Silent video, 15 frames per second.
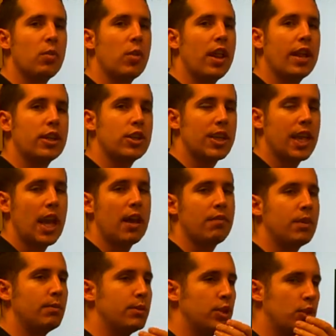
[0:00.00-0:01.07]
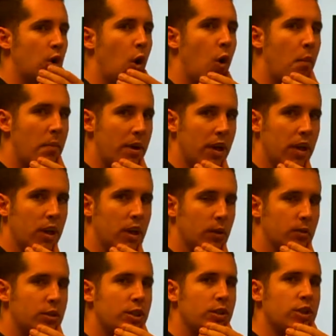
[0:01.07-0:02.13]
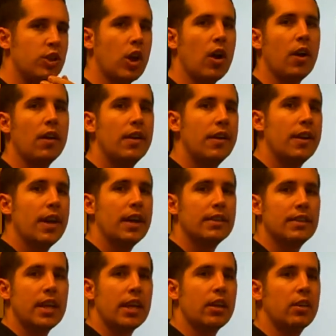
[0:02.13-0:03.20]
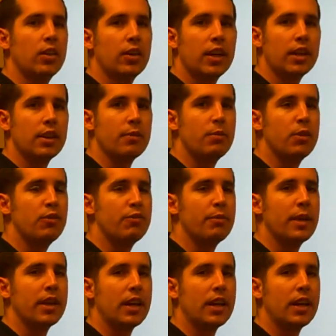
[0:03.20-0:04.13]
we'll actually have them just open and close their jaw and take a look at the movement.